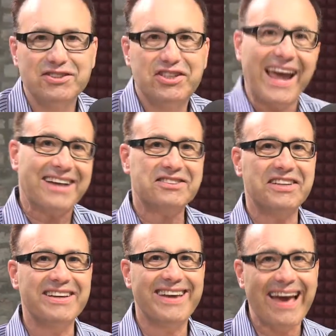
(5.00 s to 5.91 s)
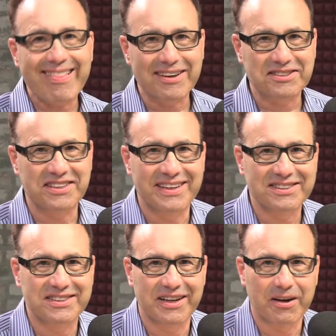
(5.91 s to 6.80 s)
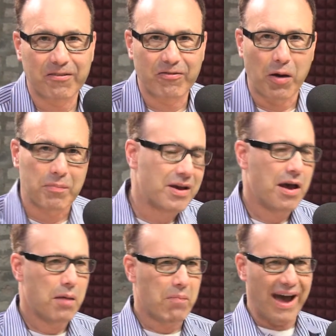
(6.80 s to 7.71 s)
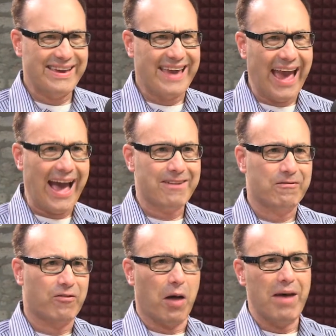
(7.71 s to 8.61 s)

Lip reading: Jackson Galaxy is here from My Cat from